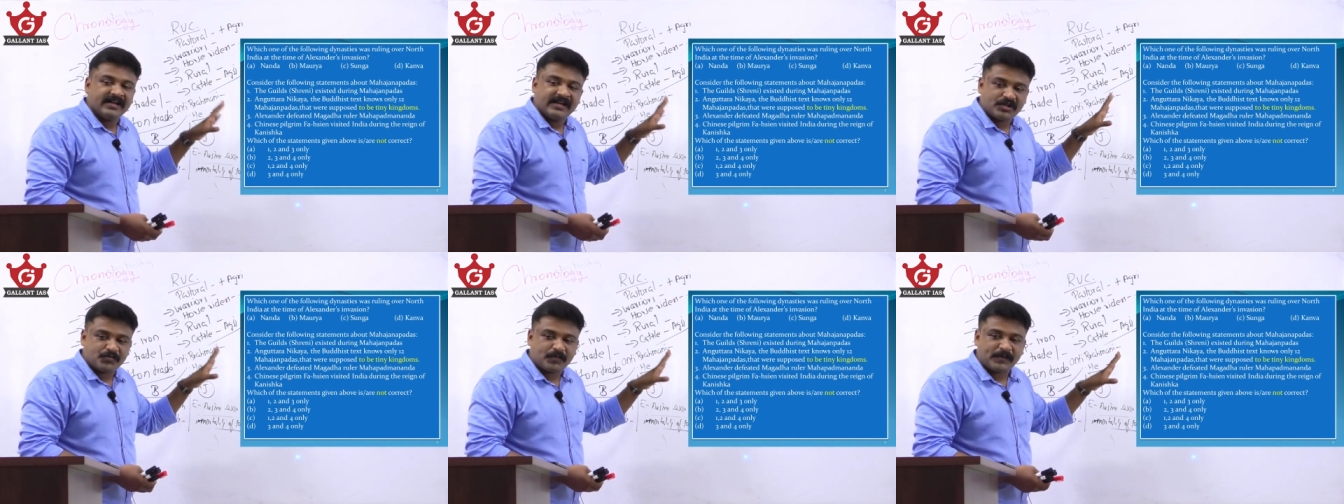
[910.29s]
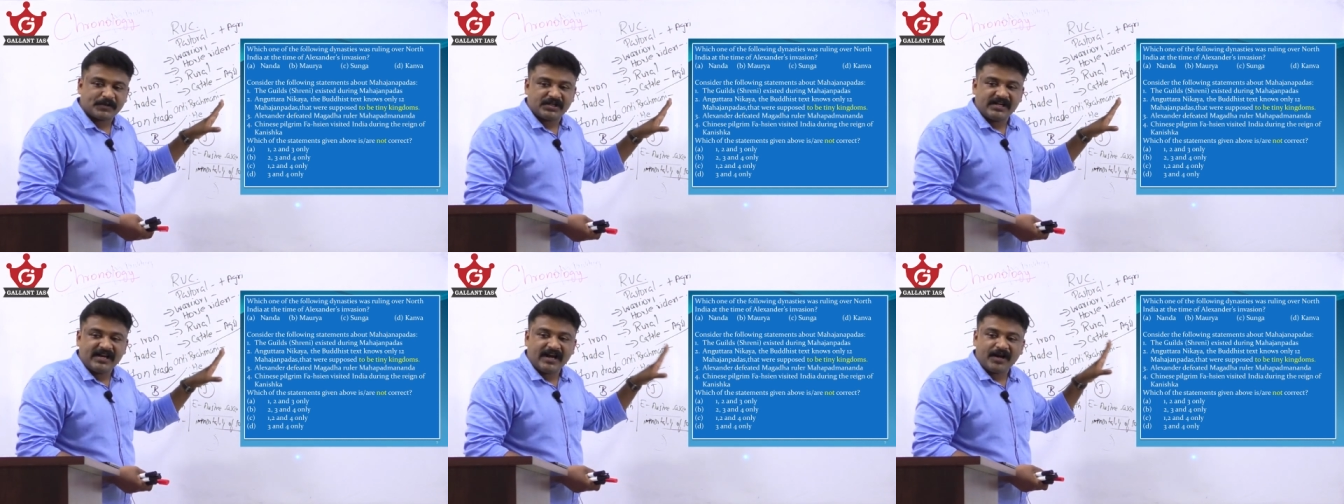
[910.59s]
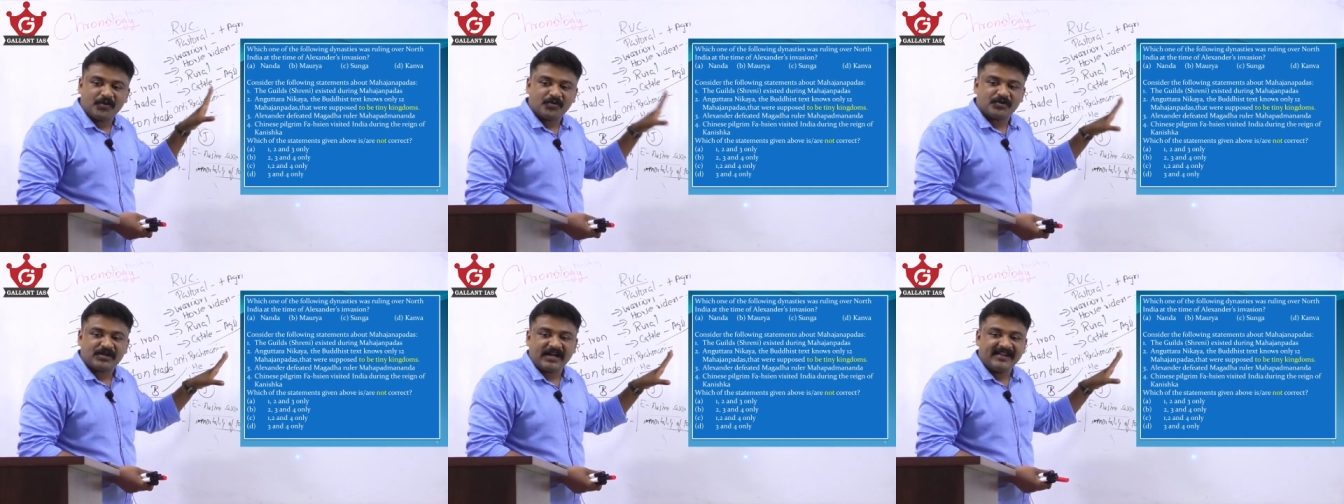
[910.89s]
especially
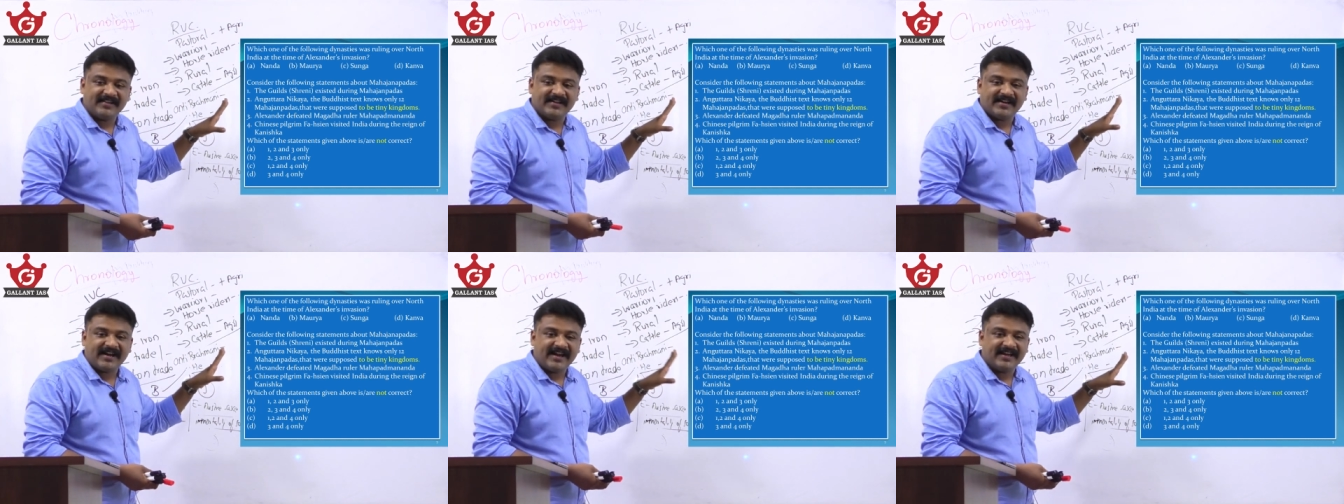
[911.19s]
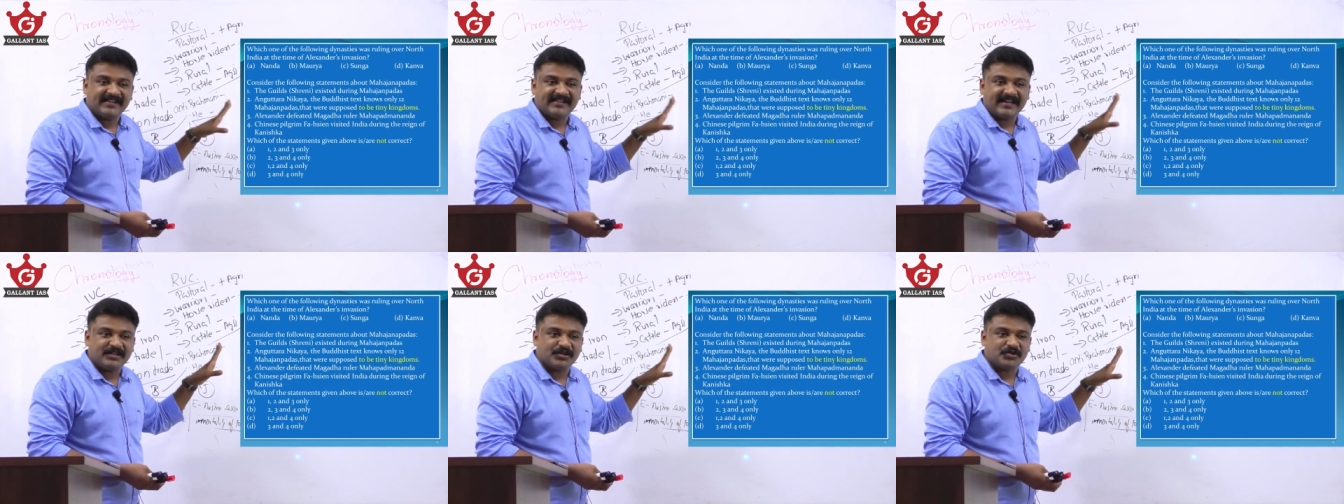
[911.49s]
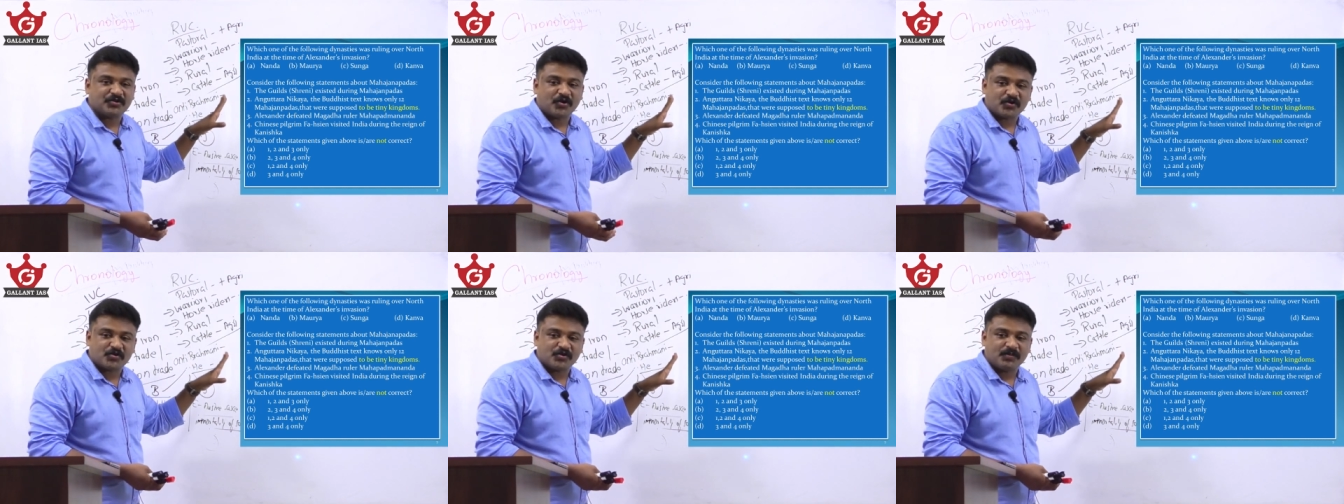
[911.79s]
Anguttara Nikaya that
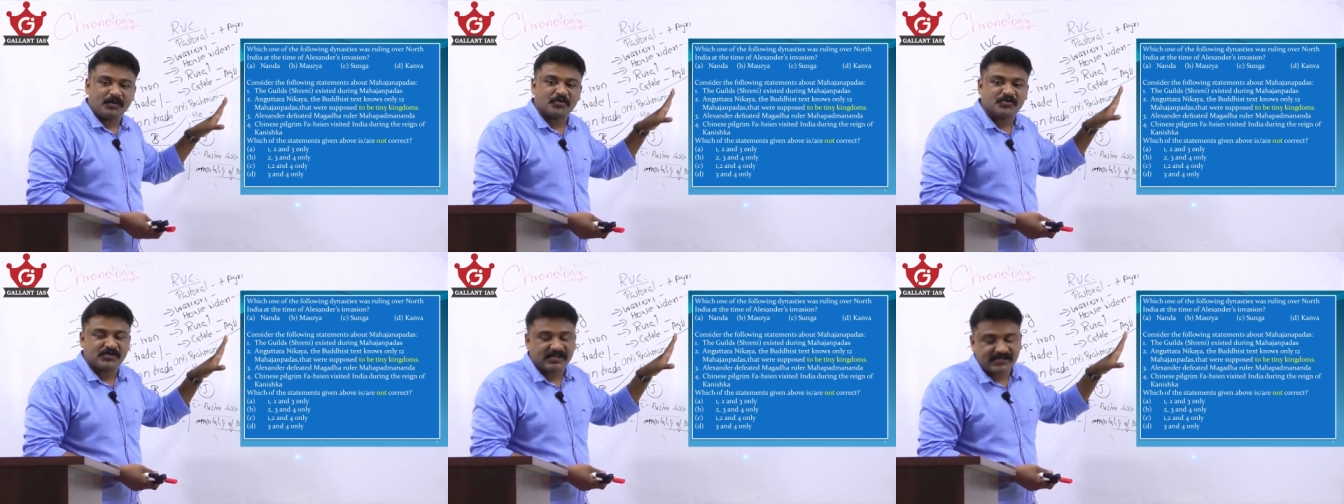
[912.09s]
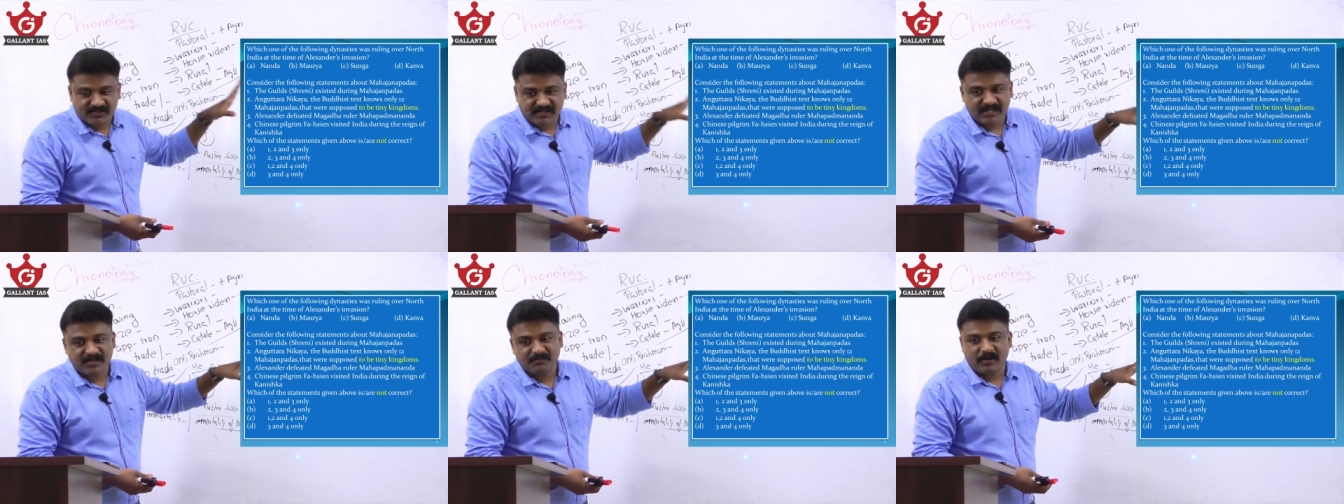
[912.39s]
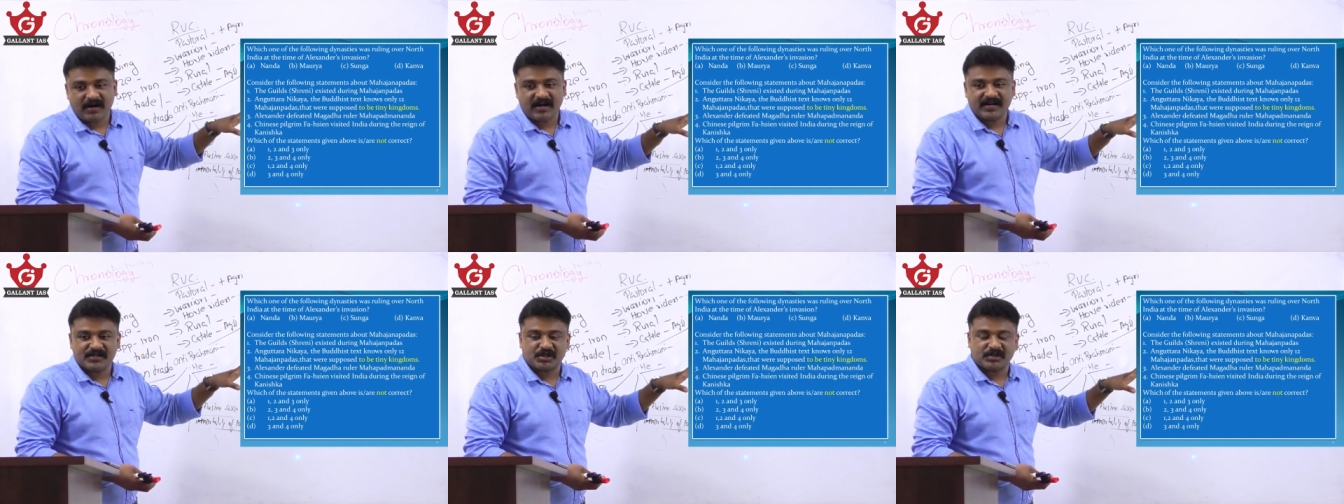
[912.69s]
talks about 16
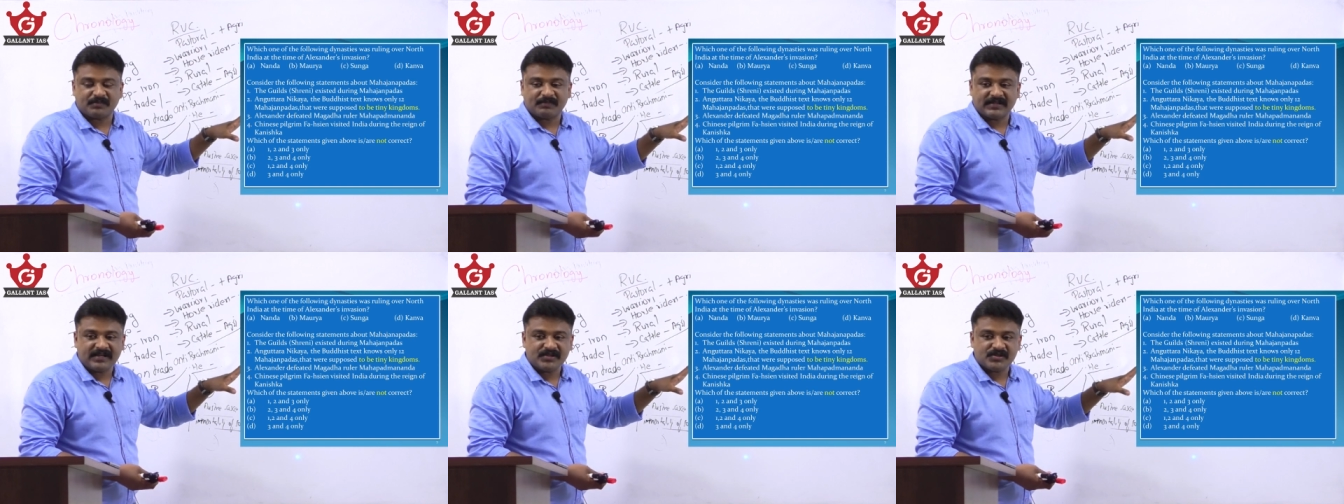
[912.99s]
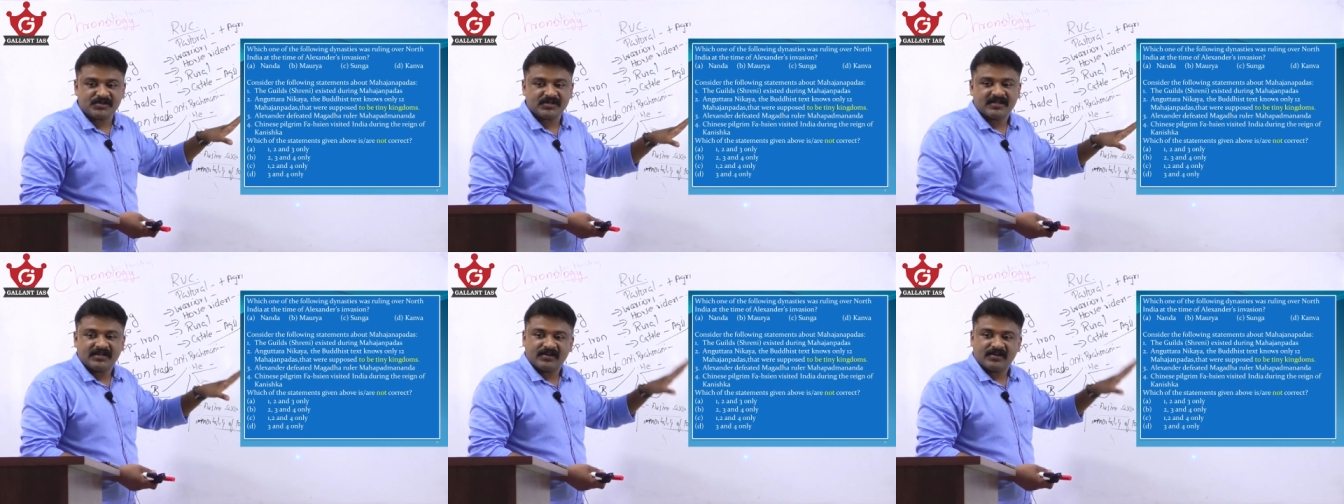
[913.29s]
Mahajanpadas.